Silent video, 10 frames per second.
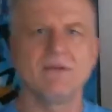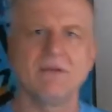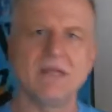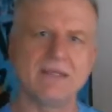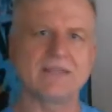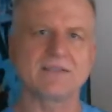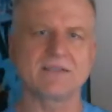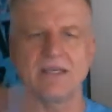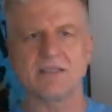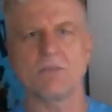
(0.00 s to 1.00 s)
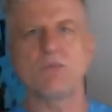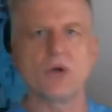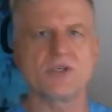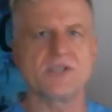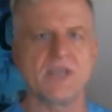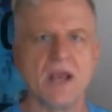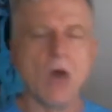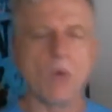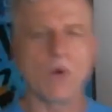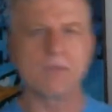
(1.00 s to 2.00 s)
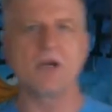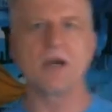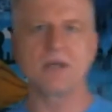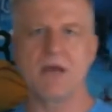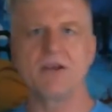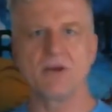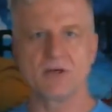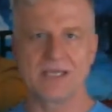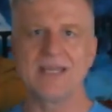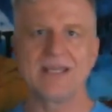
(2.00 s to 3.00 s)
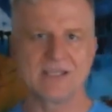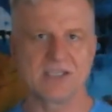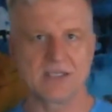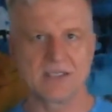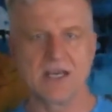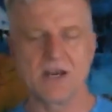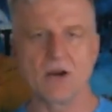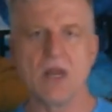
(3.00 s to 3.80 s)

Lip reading: That's a purist thing. What I'm talking about here is getting into 6th gear.